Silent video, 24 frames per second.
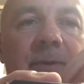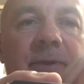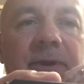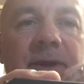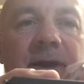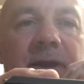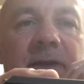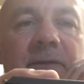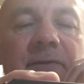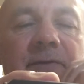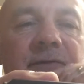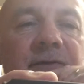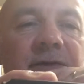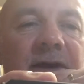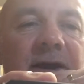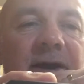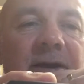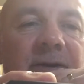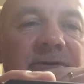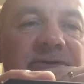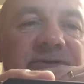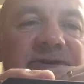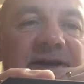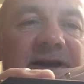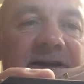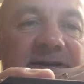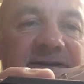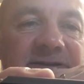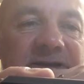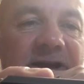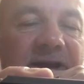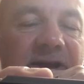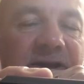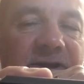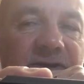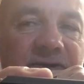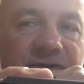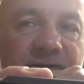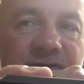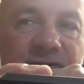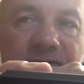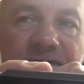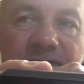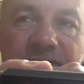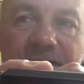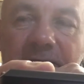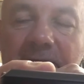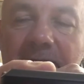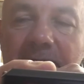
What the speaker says: and down the scale takes ages.